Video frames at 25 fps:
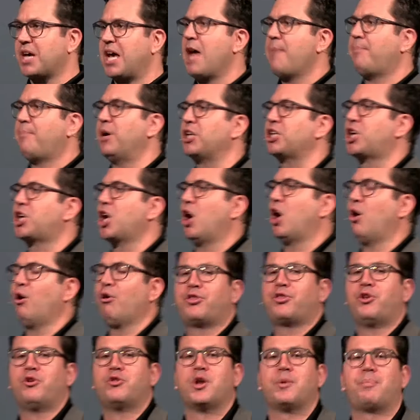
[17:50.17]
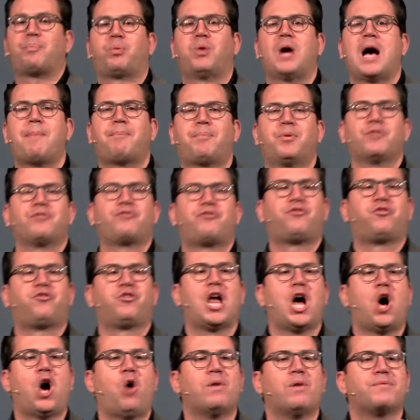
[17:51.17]
but go through the proper
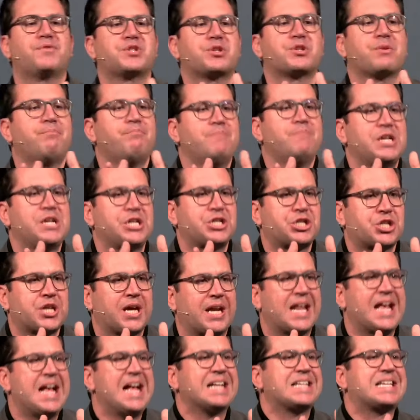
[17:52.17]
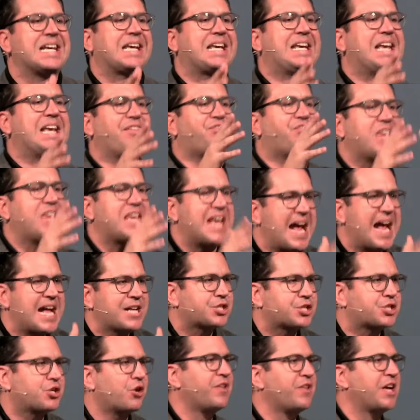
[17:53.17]
flow of submission to get the
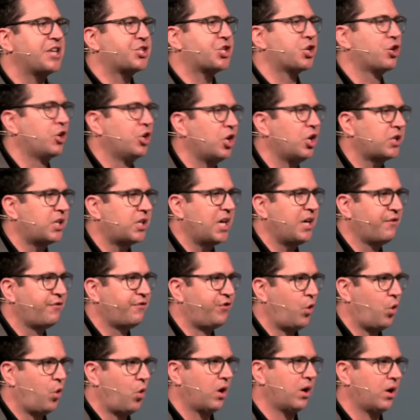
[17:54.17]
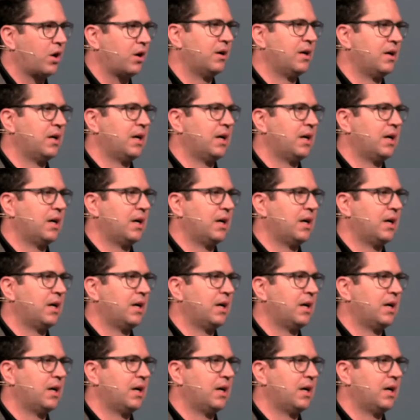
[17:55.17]
answer that you're looking for.